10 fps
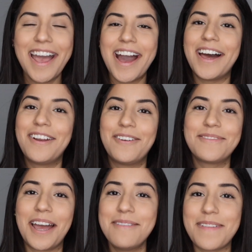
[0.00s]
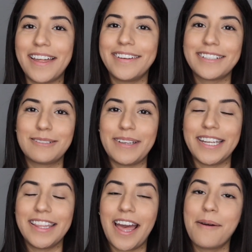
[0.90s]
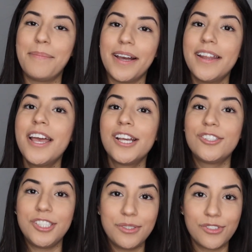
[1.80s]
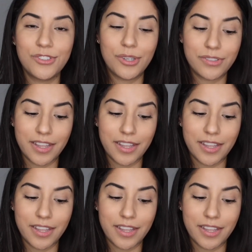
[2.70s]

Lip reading: I don't know, I'm kind of bad at explaining that, but she uses those,